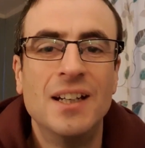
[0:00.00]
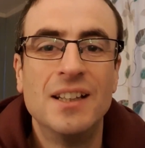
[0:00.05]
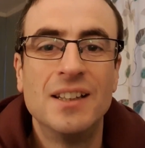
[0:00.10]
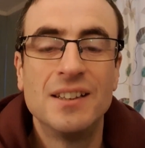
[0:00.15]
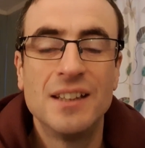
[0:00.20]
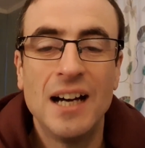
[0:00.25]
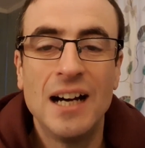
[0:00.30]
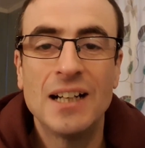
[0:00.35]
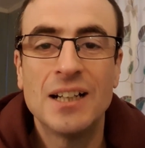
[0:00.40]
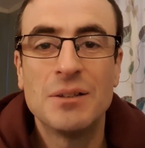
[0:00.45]

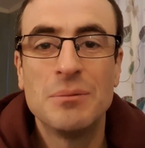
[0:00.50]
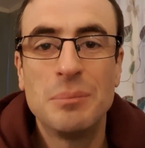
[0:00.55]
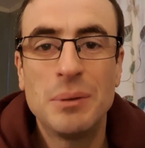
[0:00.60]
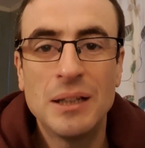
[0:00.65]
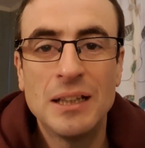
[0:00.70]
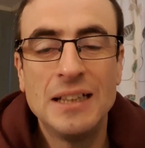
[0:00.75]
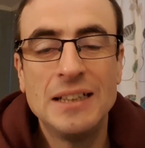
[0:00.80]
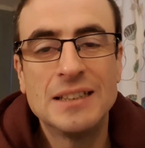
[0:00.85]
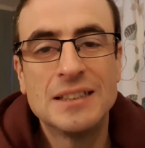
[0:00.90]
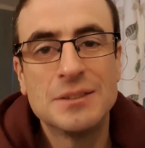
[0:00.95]
That
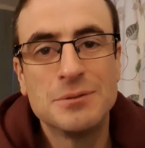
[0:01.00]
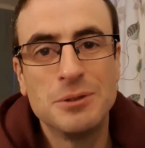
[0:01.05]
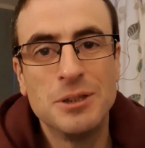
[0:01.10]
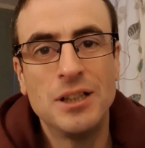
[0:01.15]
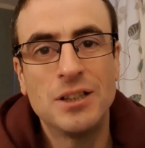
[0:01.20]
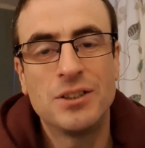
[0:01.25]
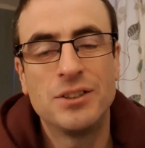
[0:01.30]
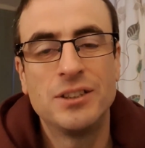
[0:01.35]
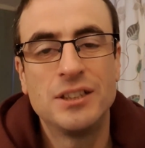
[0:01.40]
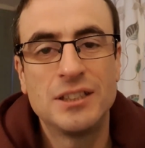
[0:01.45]
completes the work
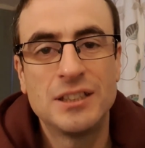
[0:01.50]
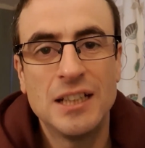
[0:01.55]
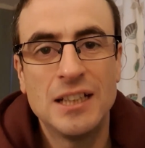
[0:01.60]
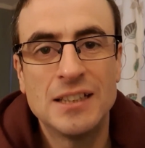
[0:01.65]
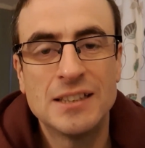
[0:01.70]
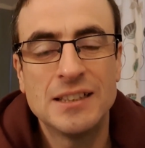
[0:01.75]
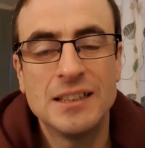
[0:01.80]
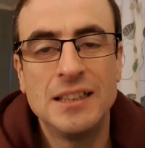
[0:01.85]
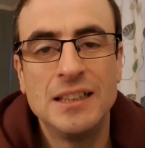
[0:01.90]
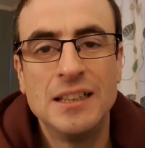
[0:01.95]
on the
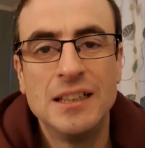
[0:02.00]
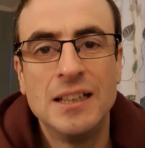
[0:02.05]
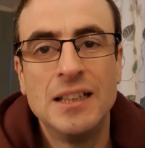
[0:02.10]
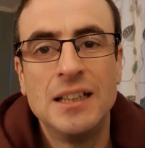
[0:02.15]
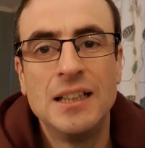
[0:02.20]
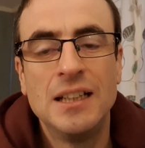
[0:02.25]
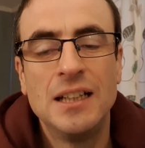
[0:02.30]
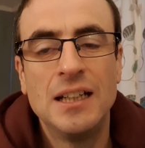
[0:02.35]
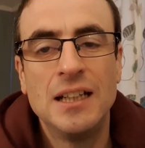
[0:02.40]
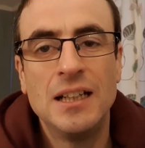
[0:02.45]
chassis
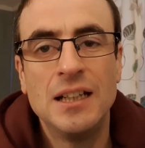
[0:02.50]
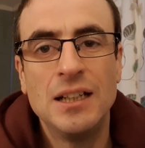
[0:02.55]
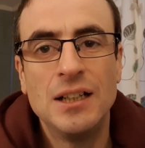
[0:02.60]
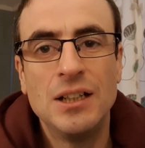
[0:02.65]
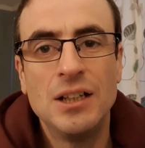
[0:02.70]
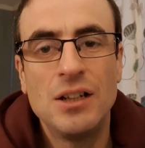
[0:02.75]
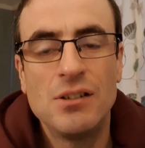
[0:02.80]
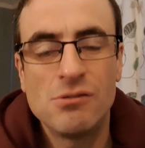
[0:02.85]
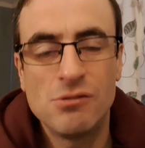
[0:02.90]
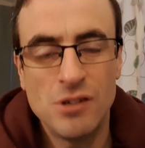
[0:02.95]

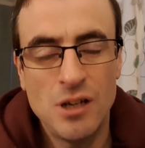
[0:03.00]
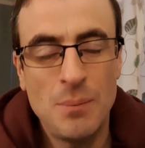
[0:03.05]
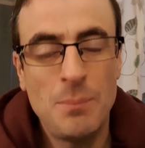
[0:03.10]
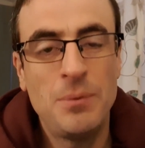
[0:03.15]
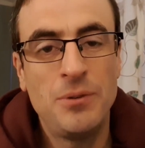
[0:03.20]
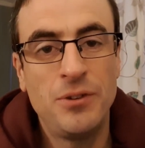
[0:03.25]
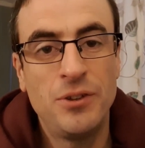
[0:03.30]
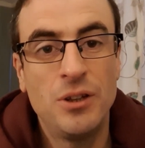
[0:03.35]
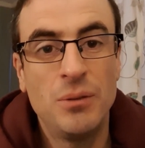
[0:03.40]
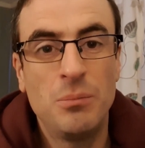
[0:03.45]
up
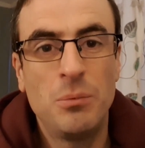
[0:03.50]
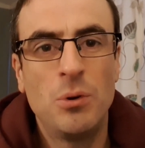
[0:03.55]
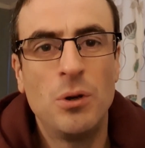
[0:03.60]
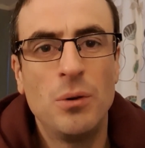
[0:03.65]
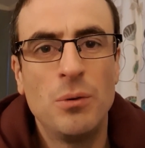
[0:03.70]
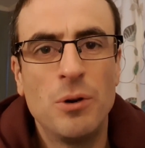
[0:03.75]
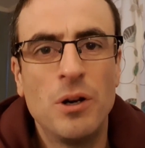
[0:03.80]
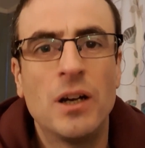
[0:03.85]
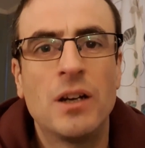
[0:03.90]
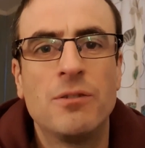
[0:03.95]
until the point where
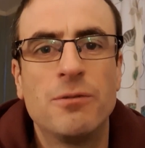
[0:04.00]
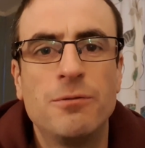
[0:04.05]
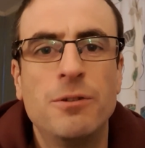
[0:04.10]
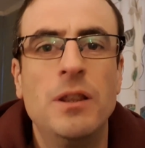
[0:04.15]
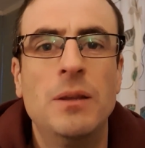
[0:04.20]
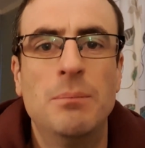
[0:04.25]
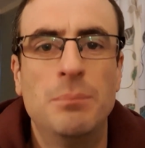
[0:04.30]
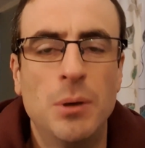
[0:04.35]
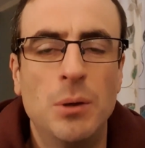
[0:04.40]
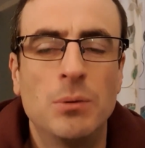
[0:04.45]
I can fit the
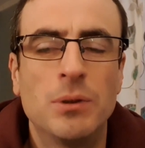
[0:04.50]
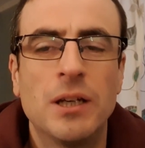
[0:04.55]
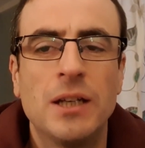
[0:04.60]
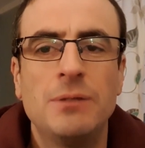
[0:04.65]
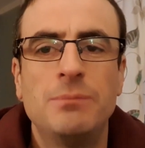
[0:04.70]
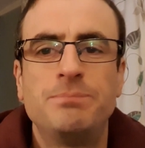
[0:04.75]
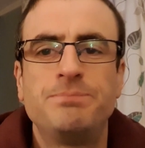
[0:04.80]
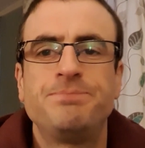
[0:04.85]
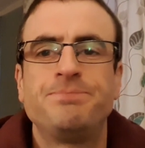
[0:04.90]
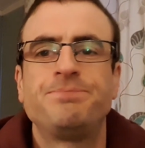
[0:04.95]
bulkhead.
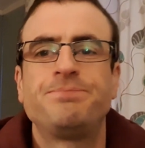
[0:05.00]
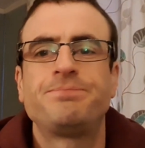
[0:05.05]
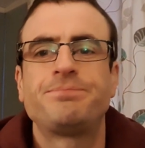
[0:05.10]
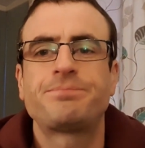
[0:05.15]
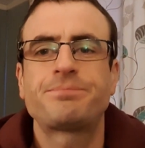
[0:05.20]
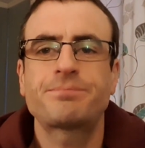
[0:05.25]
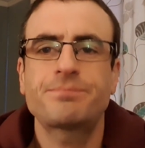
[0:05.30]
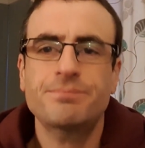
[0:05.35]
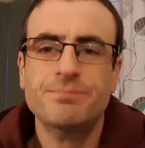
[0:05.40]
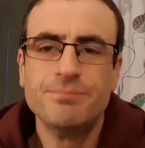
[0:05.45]

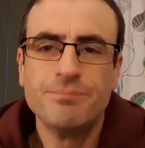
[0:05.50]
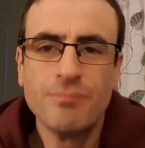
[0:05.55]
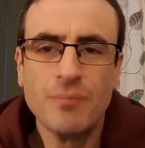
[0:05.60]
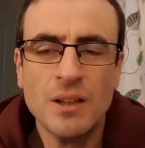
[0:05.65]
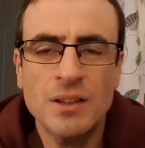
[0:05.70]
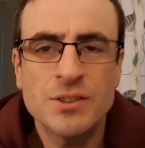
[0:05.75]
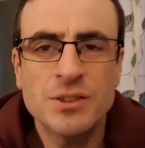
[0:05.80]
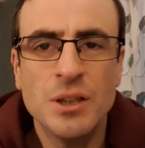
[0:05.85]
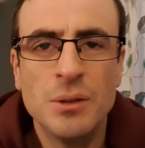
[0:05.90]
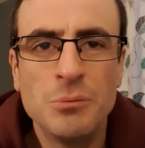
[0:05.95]

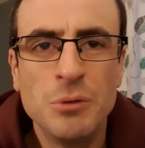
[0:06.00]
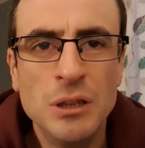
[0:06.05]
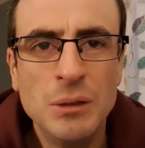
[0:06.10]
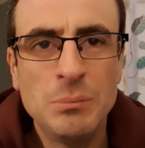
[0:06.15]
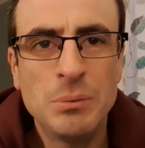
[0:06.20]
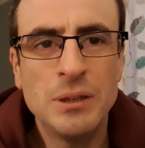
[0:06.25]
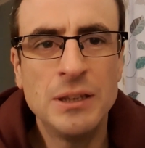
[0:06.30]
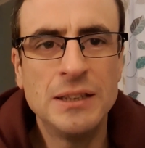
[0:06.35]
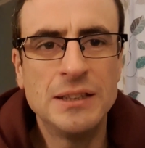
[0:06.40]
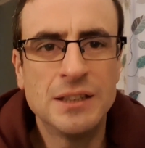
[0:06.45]
So I'm really
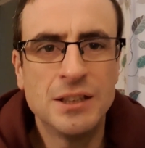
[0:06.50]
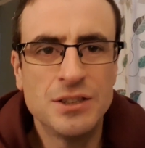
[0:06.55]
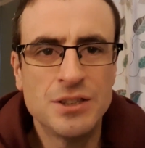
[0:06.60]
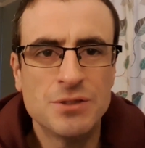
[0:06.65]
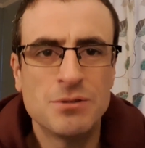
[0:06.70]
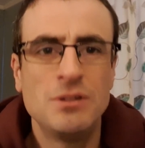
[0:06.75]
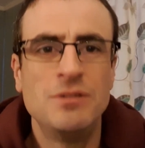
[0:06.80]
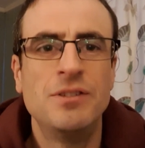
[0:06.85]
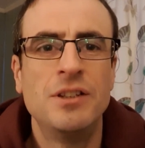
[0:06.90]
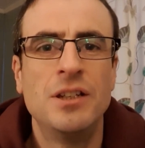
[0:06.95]
pleased those
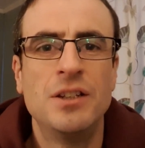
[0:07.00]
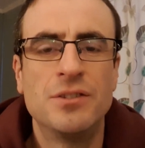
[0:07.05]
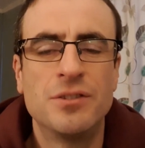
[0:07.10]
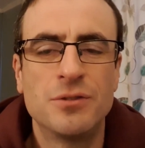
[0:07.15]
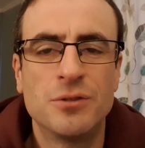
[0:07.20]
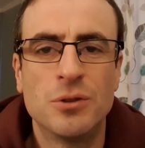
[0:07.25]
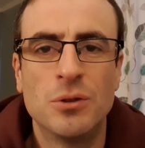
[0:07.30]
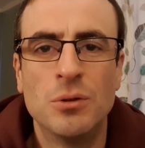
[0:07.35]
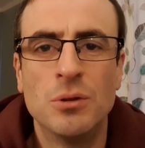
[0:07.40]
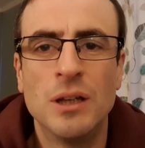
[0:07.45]
3 videos have got
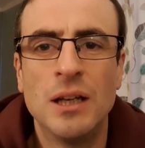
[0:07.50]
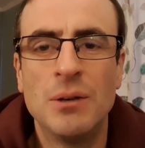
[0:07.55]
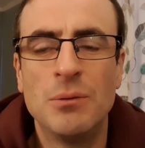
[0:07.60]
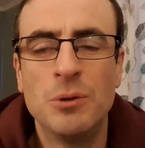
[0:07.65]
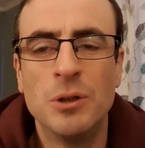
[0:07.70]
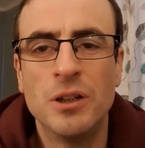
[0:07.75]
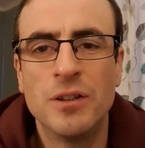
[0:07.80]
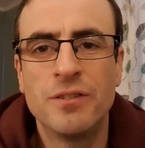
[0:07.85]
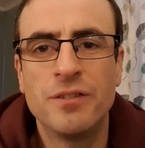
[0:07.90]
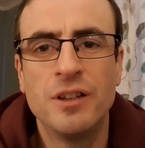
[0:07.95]
all that work
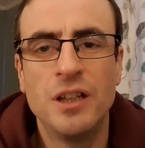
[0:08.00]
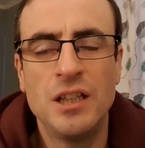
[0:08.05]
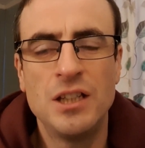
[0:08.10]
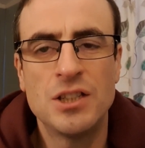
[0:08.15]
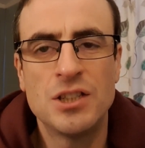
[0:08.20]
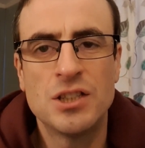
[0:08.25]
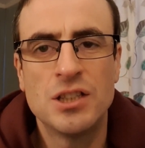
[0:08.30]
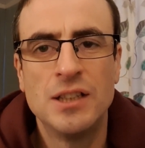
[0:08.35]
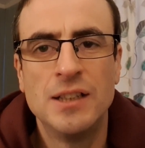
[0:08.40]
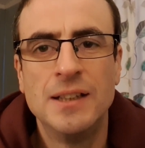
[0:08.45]
finished,
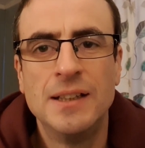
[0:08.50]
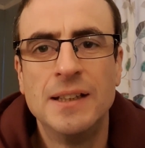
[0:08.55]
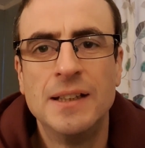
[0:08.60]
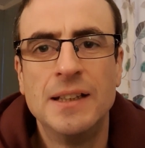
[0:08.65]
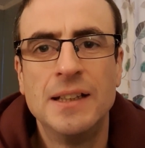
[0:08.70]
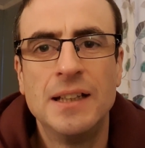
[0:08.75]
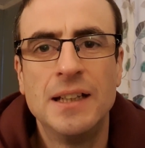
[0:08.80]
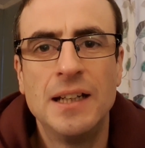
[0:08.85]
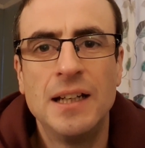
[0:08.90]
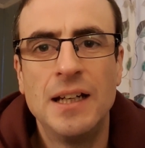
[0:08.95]

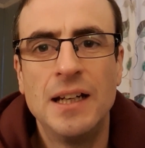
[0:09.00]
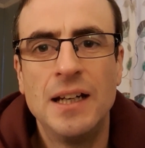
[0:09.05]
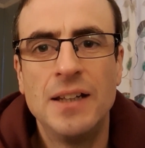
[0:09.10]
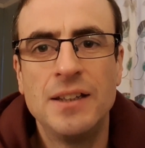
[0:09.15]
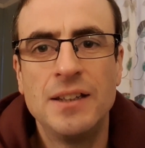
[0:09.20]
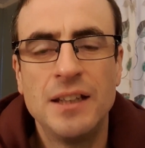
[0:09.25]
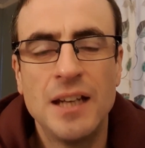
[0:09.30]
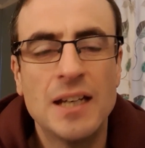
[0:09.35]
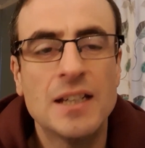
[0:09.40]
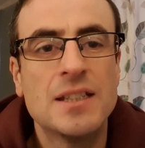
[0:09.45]
and the
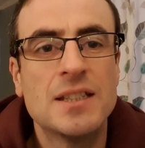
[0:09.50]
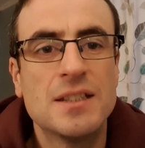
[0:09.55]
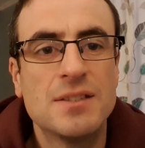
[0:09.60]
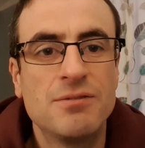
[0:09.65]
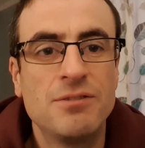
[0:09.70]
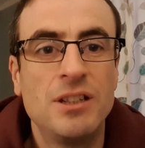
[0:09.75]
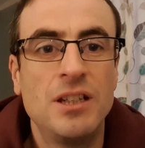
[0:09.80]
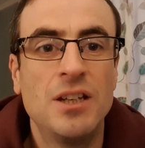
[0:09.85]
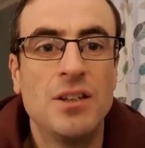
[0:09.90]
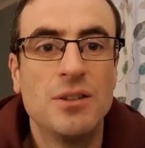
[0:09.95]
next
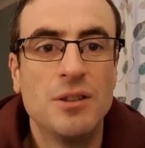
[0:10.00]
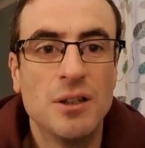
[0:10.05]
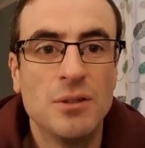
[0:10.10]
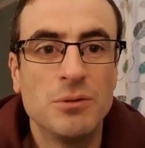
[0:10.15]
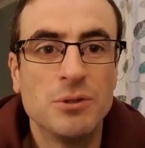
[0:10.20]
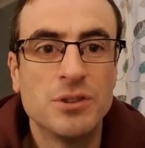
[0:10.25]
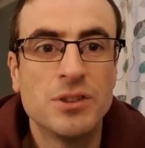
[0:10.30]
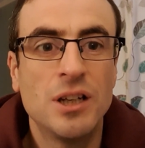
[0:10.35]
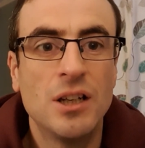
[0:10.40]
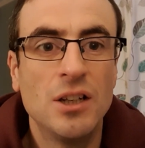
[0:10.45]
video I will
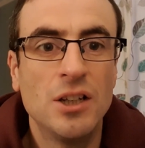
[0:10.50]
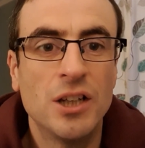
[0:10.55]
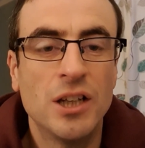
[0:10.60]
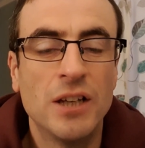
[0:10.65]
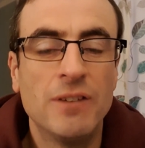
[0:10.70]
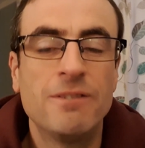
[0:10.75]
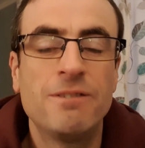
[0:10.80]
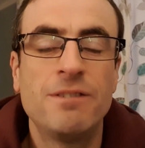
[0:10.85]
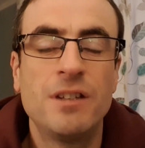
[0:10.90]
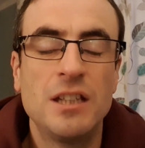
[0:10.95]
start looking at
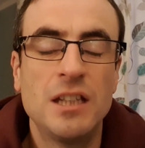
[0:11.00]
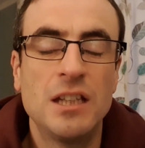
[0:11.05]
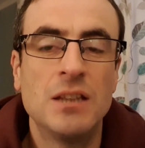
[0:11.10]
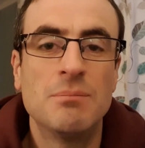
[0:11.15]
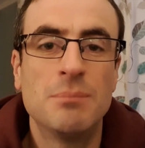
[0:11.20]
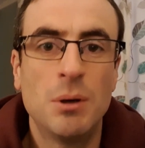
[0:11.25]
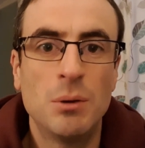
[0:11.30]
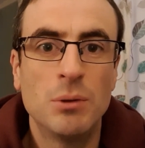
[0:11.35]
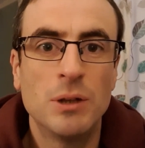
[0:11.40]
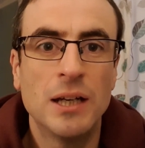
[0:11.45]
fitting the
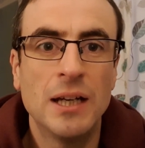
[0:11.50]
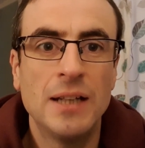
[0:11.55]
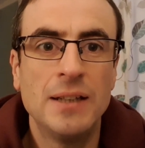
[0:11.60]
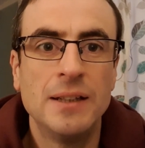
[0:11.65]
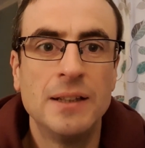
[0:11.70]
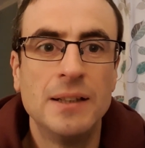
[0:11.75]
bulkhead,